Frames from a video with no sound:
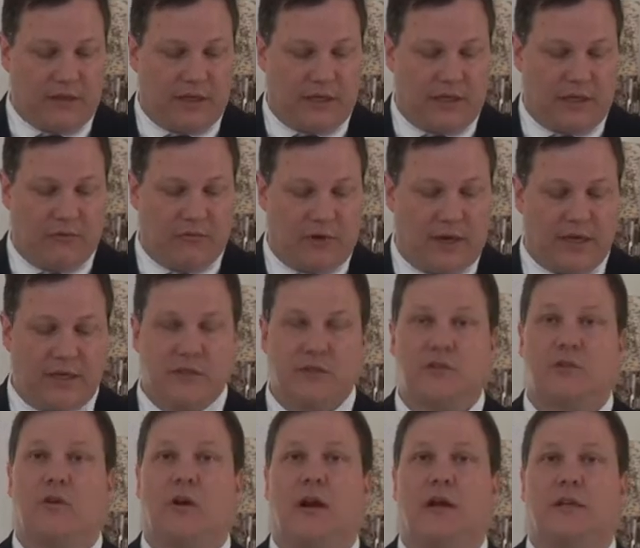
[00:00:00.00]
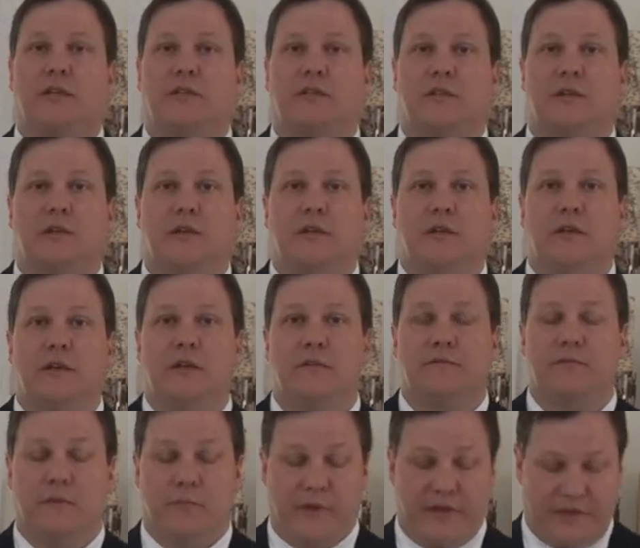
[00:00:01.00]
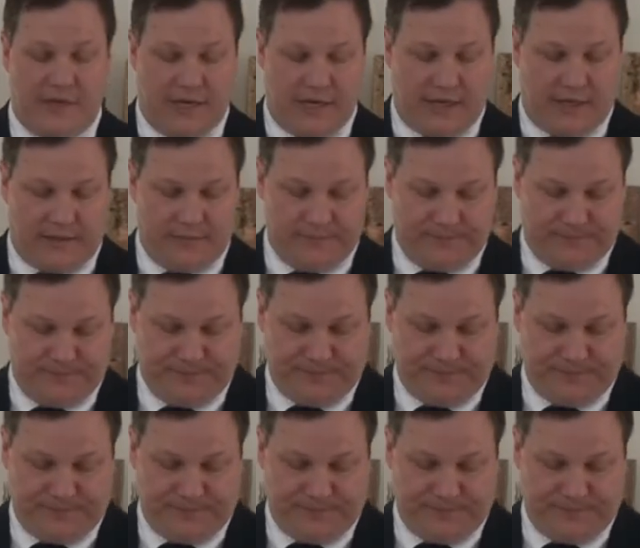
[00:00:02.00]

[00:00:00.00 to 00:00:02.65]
that he raised Christ from the dead.